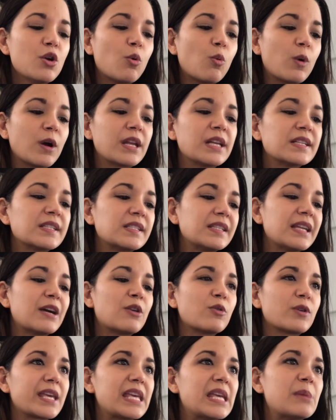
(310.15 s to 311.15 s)
What is
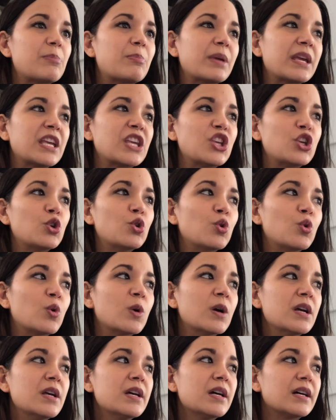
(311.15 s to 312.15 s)
now keeping
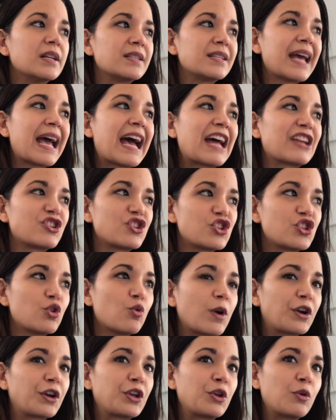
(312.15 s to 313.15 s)
you attached to
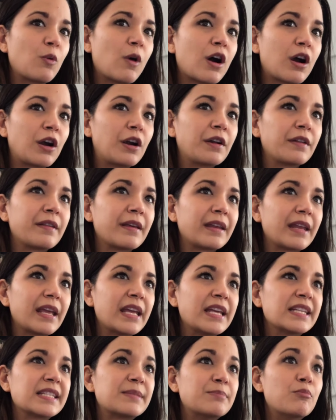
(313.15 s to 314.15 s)
where you are that
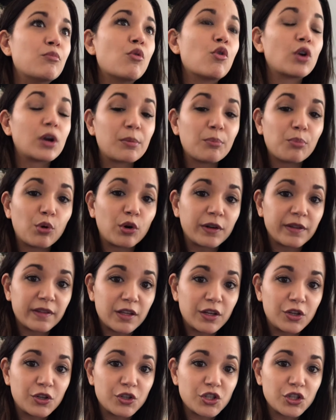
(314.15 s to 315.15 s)
is more important
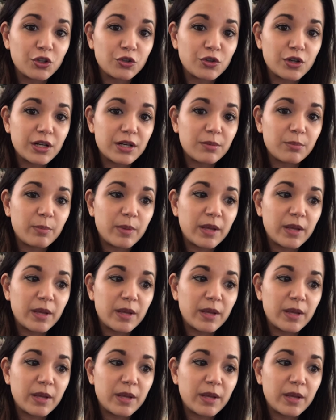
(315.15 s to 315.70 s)
than your children?